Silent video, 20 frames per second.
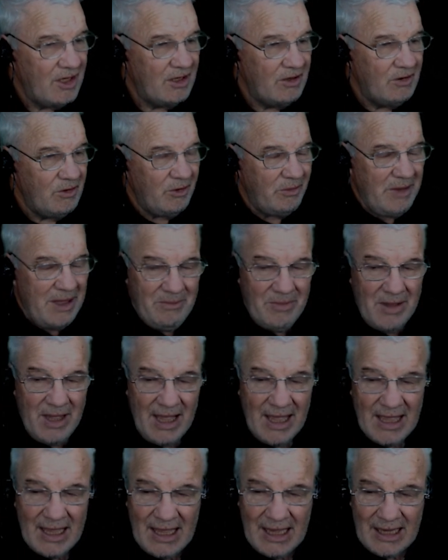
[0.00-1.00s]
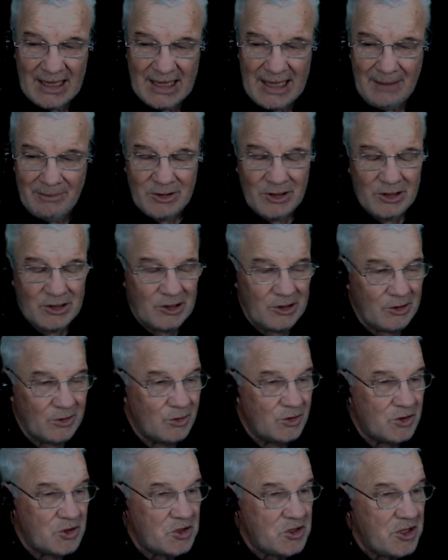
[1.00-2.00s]
Remember a couple of little
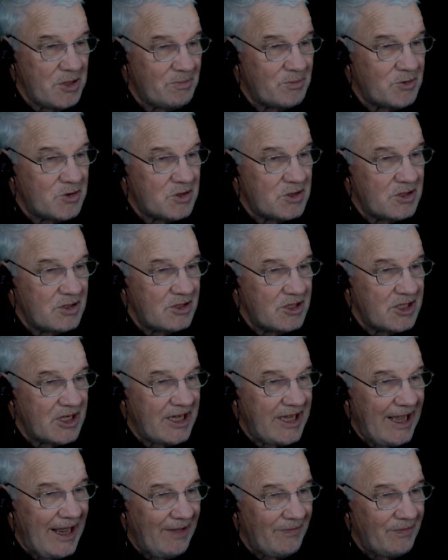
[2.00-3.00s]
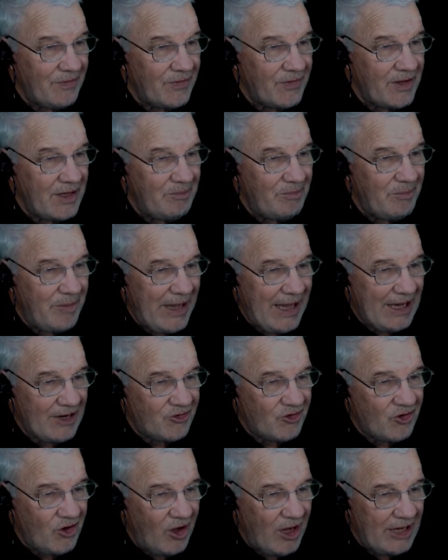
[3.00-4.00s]
tips to count the back
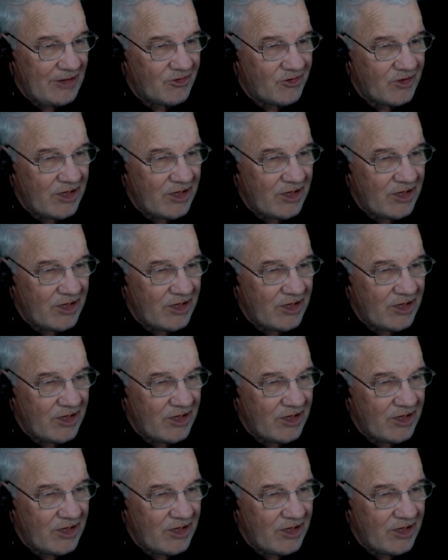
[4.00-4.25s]
sights.